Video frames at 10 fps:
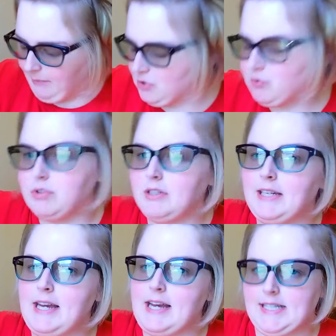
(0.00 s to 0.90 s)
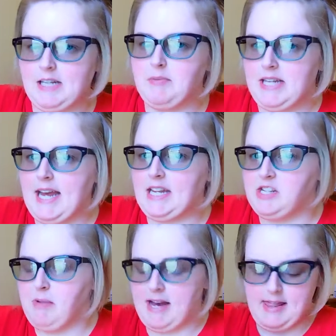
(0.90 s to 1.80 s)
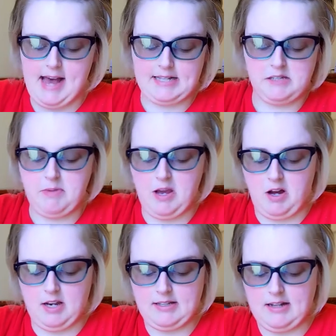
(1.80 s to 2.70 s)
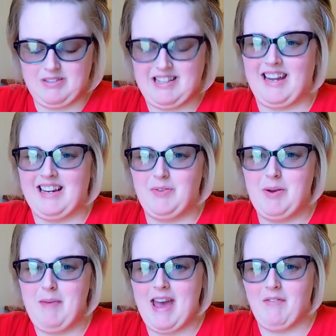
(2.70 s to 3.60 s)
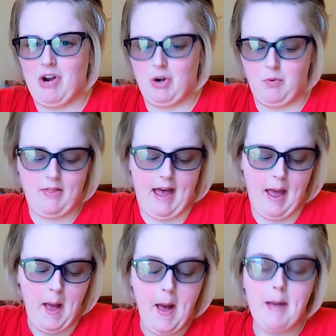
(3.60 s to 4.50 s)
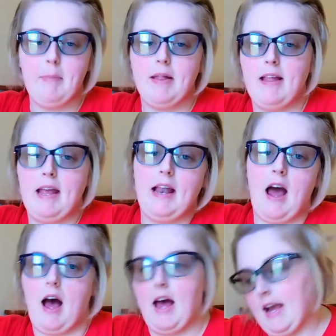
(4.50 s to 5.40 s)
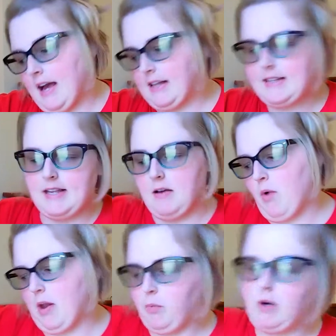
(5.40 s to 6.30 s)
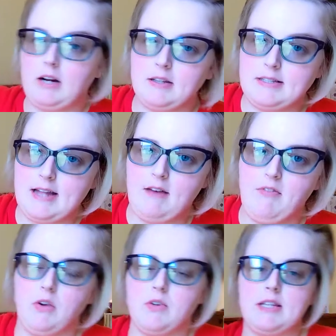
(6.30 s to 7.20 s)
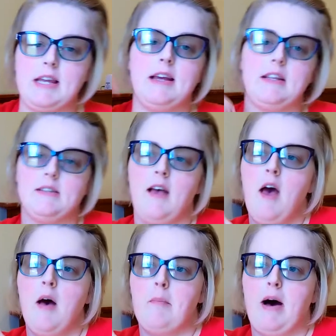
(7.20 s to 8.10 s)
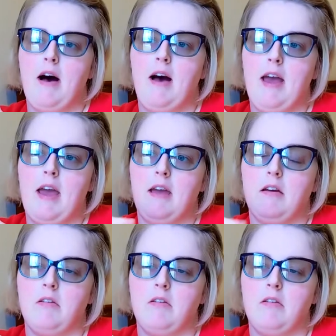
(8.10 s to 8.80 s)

was really intimidated by that, to be honest. I was like, when am I ever going to wear that? But then I got some Wet n Wild stuff that you'll see because my